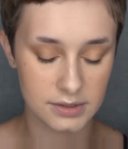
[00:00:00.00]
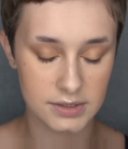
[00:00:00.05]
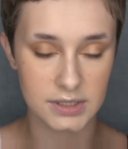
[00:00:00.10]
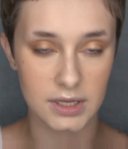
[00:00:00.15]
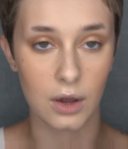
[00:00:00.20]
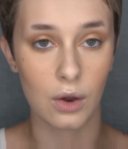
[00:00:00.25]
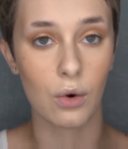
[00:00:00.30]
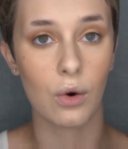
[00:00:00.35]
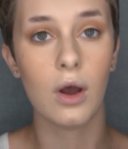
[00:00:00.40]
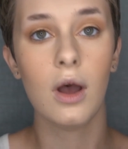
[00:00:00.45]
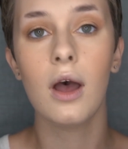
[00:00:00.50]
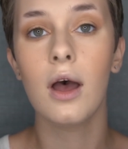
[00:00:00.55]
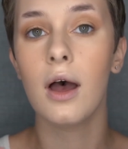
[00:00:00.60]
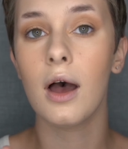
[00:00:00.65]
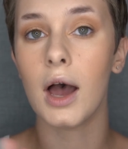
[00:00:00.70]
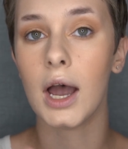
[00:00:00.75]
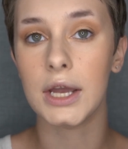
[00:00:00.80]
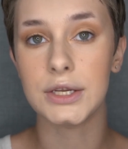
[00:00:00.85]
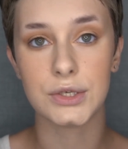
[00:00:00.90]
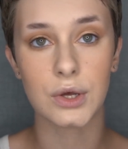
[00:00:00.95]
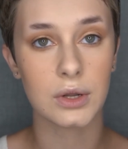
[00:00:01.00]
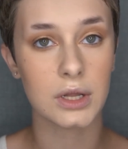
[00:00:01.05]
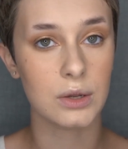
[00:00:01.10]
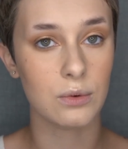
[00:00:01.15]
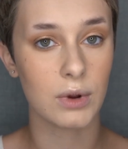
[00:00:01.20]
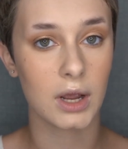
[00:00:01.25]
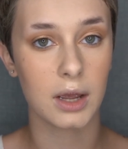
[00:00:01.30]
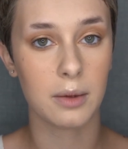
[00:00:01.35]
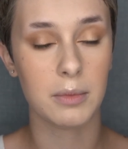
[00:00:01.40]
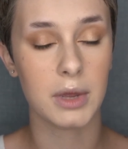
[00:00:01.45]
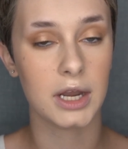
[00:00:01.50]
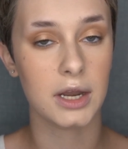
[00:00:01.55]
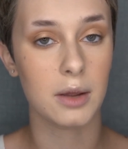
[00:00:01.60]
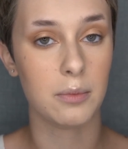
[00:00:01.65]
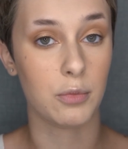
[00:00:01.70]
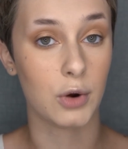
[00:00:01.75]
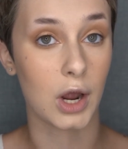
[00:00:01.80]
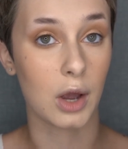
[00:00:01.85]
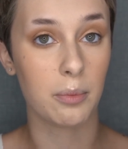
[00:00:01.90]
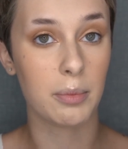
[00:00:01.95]
So I totally recommend a
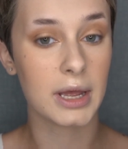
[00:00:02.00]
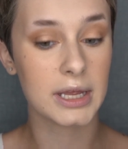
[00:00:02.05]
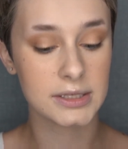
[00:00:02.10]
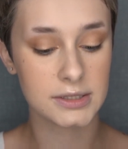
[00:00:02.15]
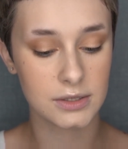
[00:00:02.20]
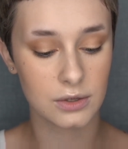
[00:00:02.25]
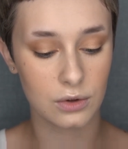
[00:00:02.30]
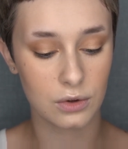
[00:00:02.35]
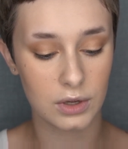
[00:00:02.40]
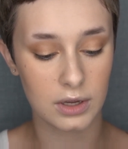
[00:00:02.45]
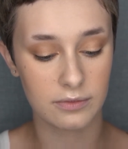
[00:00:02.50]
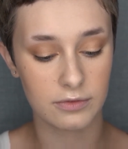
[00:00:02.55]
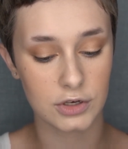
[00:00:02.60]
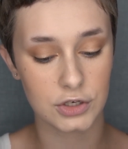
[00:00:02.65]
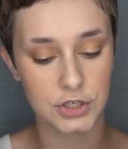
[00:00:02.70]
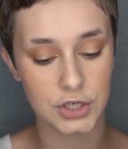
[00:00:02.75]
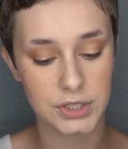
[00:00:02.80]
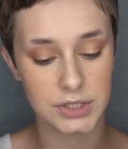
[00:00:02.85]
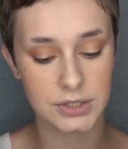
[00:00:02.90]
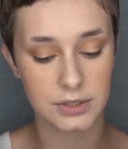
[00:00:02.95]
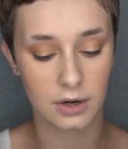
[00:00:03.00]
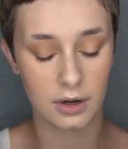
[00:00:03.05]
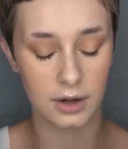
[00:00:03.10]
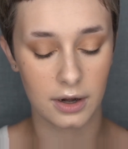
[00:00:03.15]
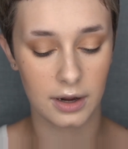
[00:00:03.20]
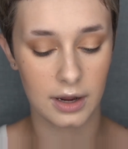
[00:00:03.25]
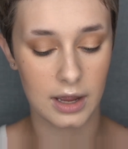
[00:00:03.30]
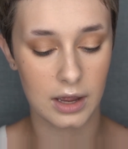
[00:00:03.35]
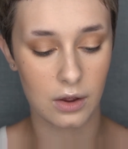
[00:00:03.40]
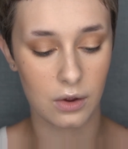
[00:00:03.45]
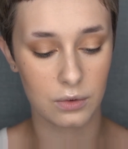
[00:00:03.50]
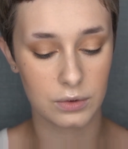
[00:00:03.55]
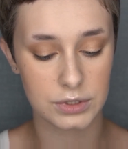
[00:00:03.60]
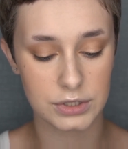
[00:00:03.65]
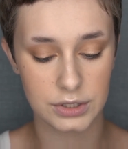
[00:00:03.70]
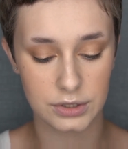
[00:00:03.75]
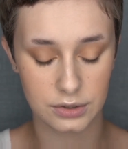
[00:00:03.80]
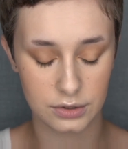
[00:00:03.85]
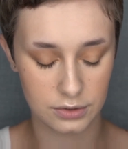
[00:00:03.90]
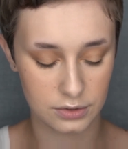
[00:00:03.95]
brow pencil if you're just starting
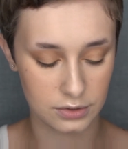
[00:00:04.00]
out,